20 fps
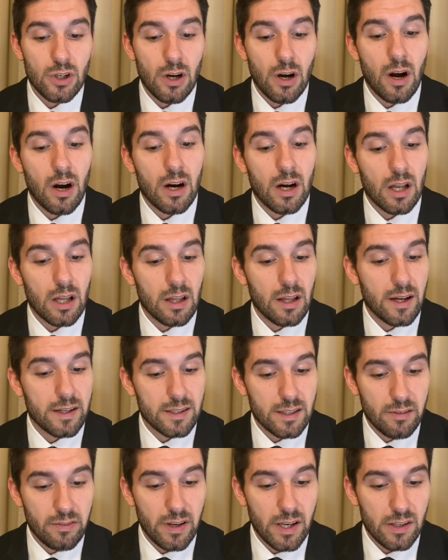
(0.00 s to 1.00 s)
a
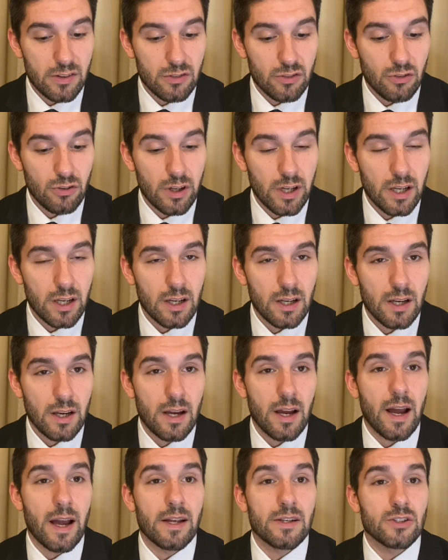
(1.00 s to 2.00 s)
collective history,
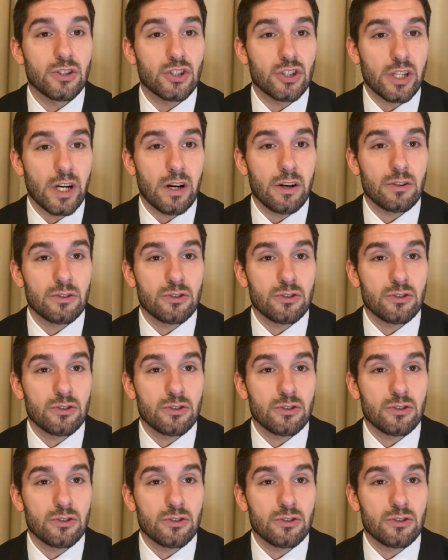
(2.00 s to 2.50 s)
and shared